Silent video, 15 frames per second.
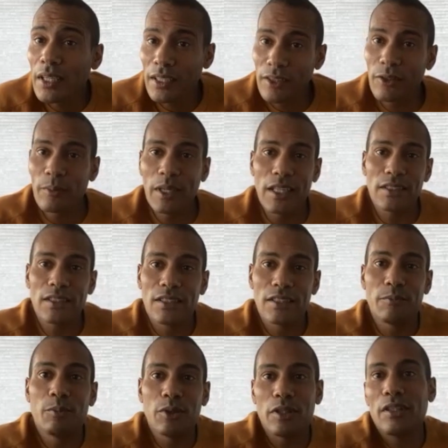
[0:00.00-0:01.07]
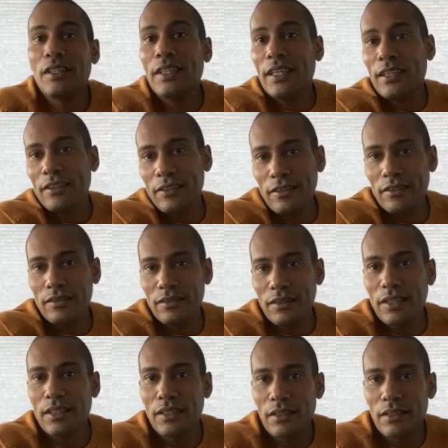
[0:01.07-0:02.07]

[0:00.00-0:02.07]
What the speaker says: can go back to this book later, like